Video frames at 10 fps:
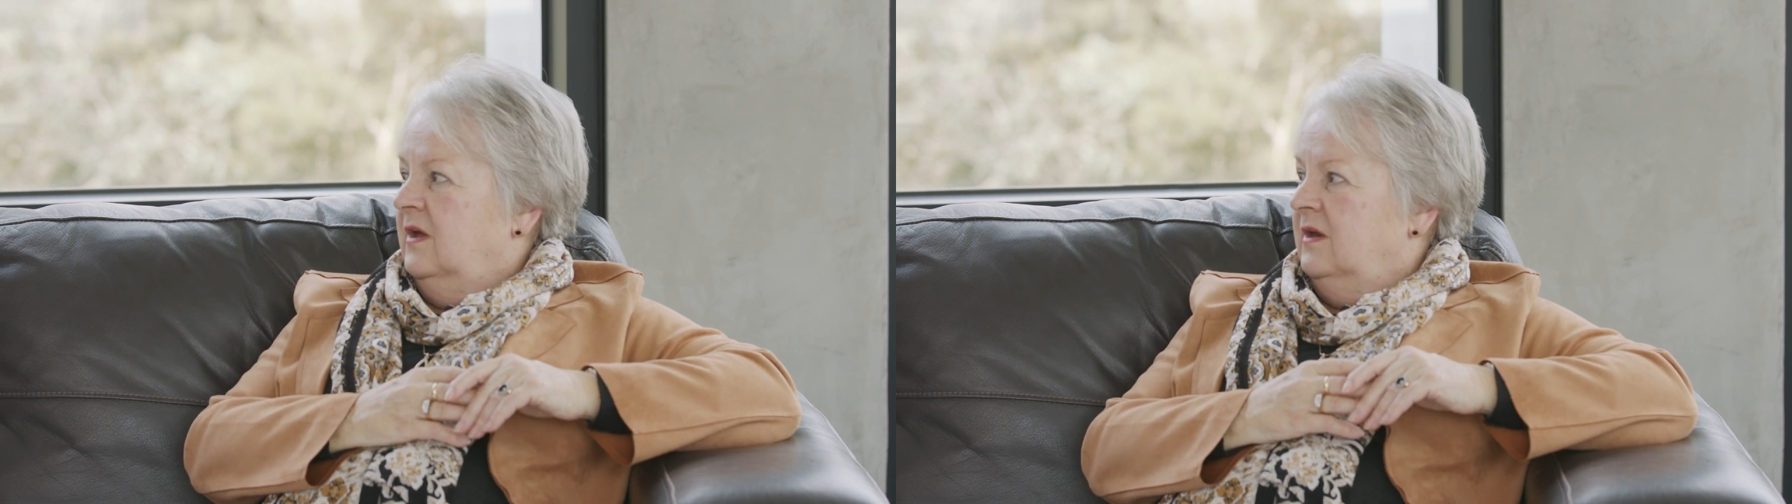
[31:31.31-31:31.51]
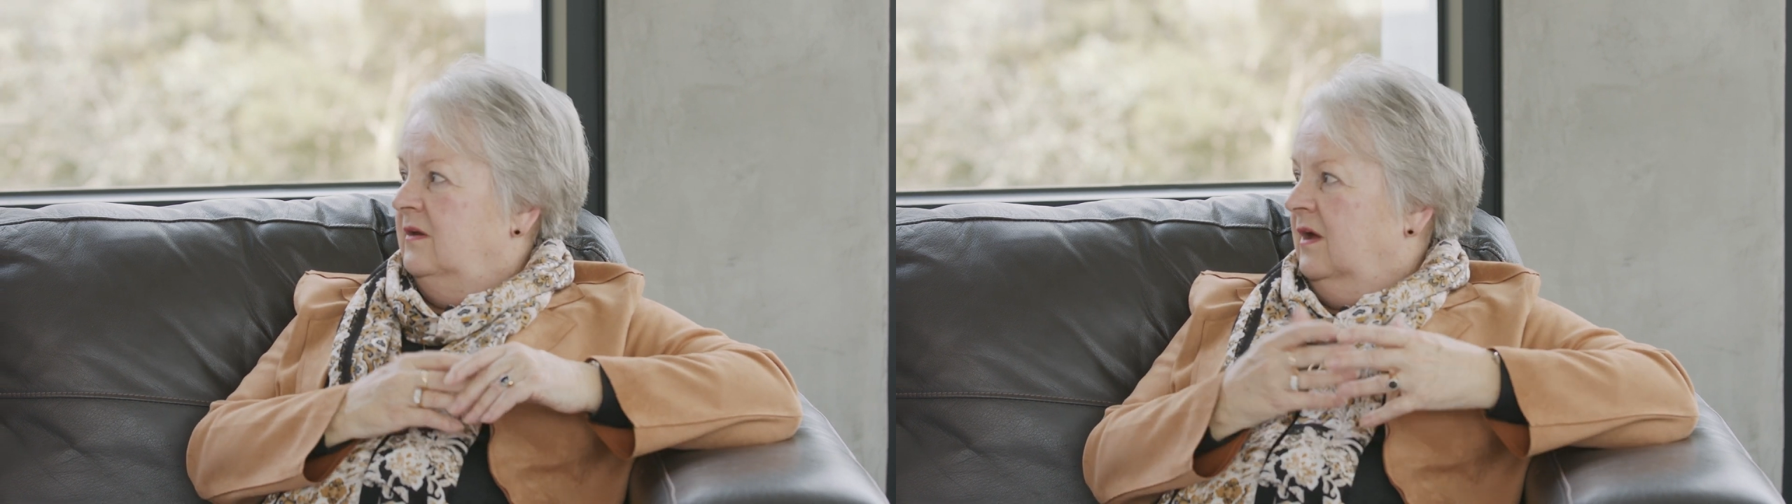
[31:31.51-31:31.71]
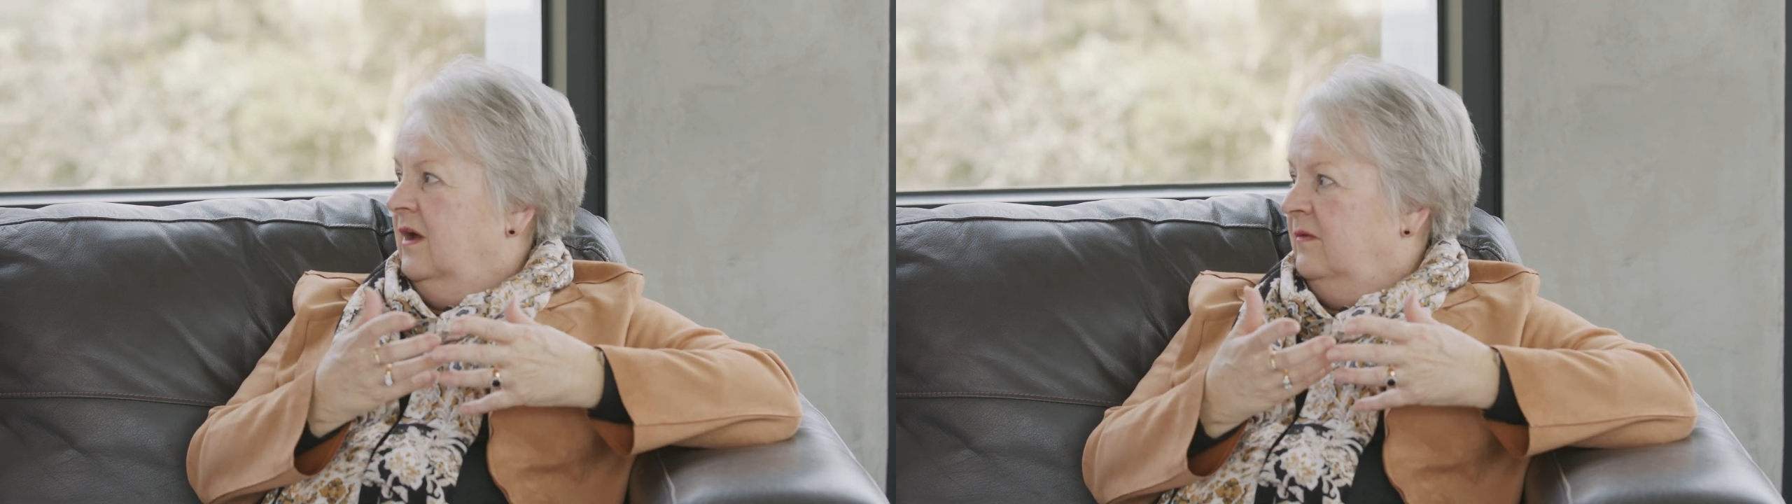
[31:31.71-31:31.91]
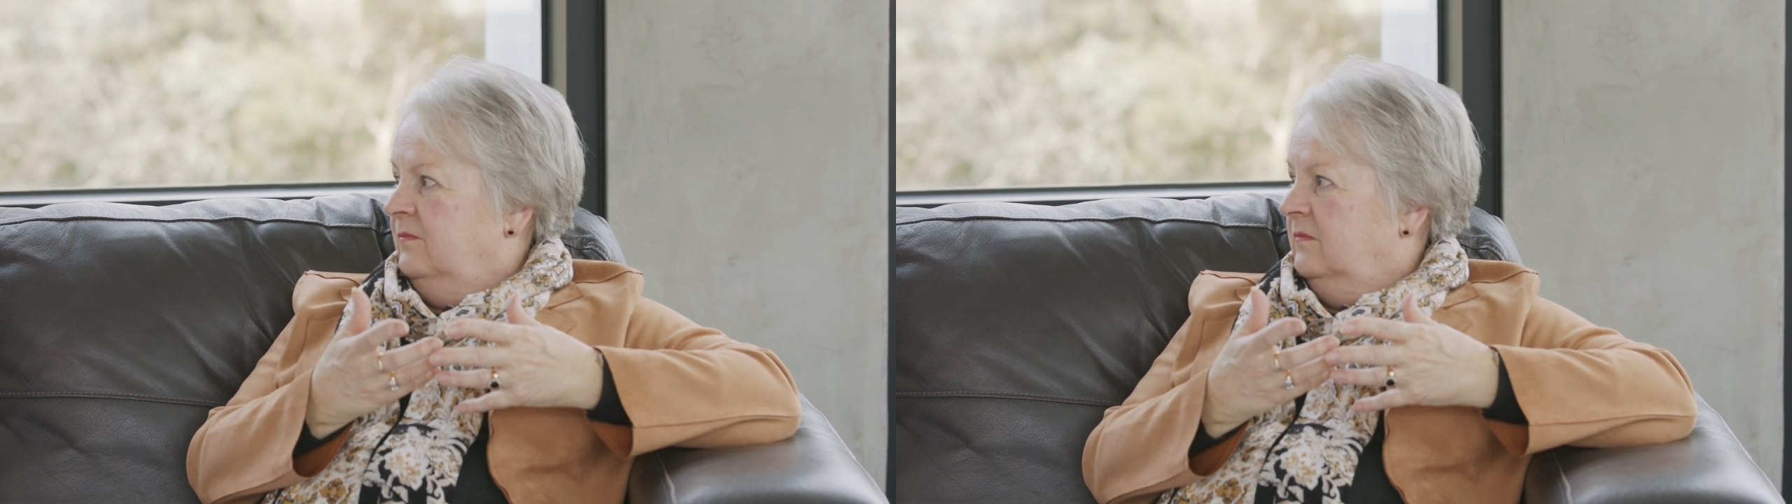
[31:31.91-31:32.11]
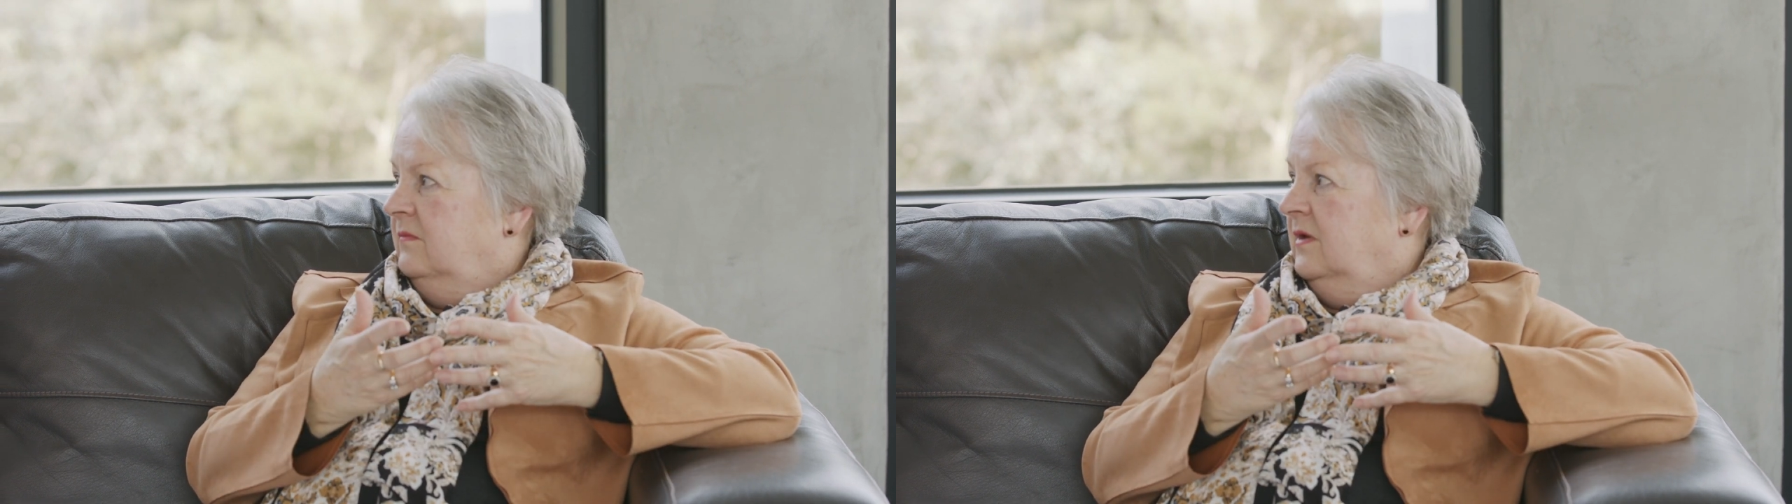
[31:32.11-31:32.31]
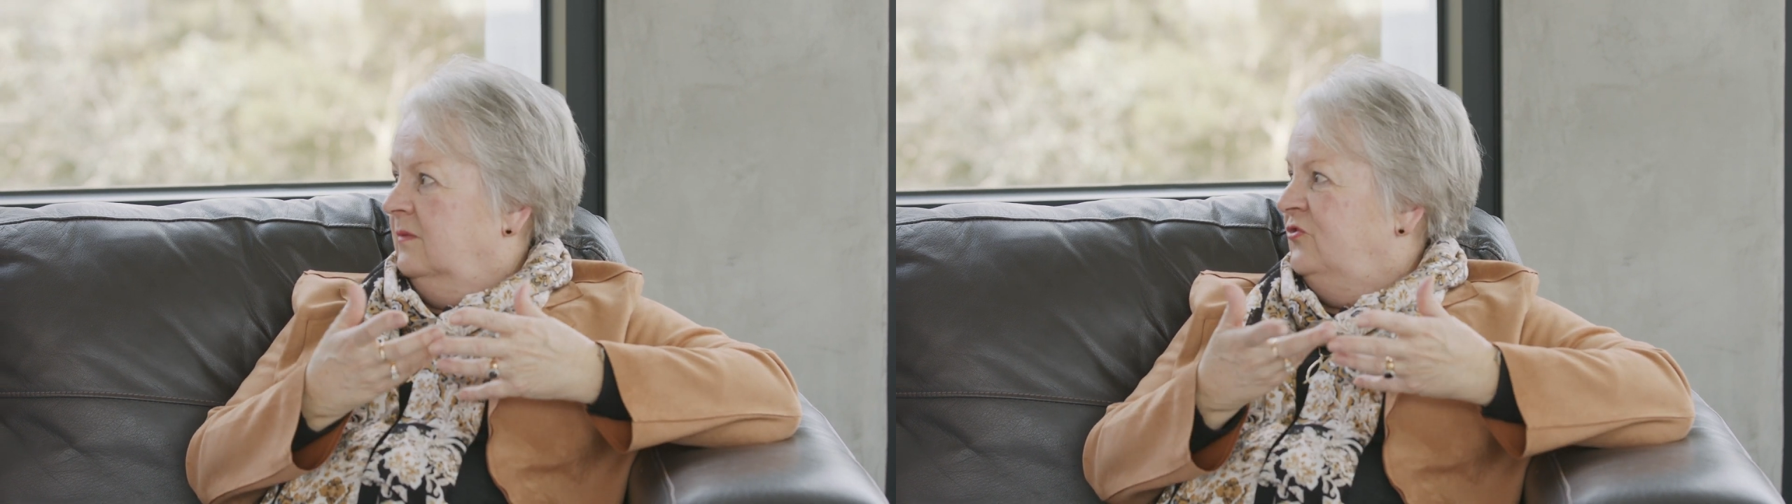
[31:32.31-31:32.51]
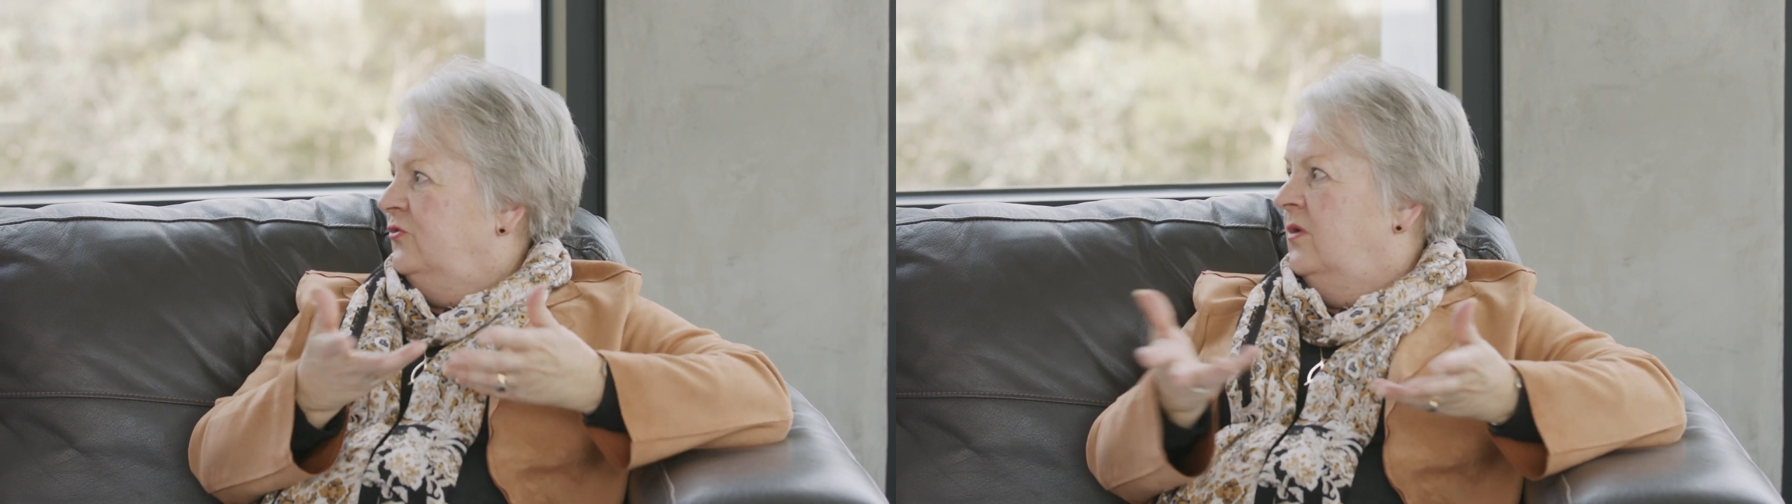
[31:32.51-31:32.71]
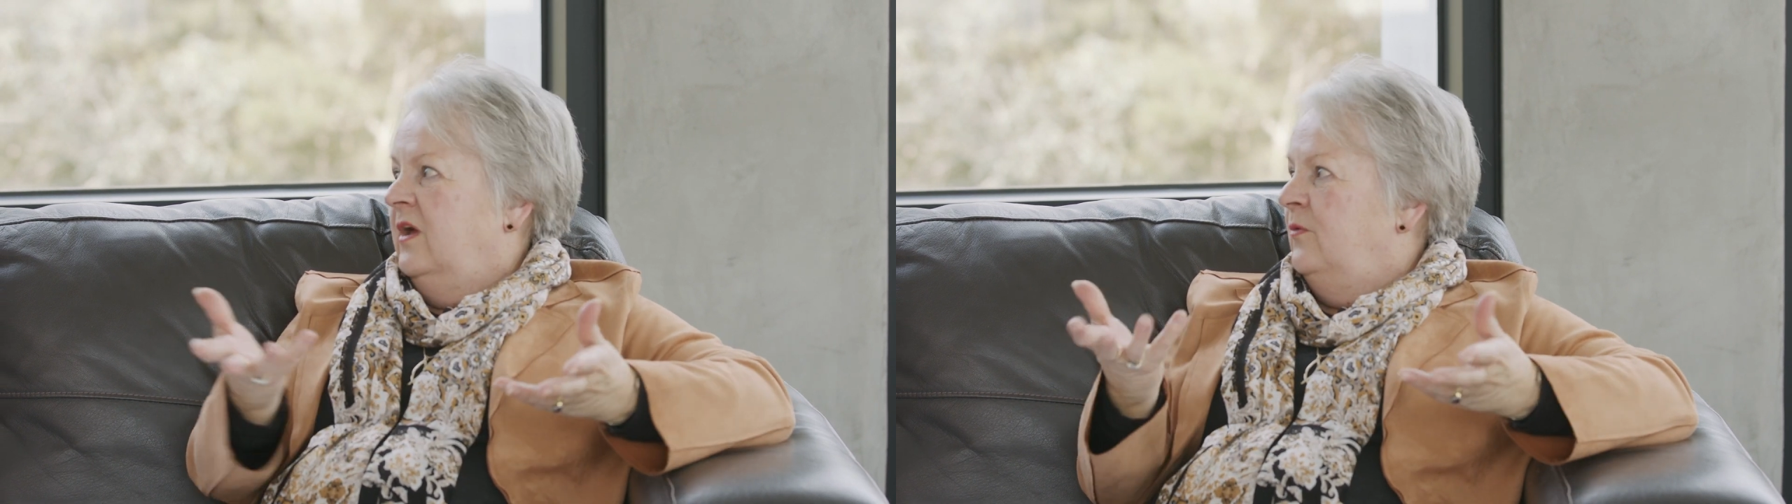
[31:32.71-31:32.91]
And I am sure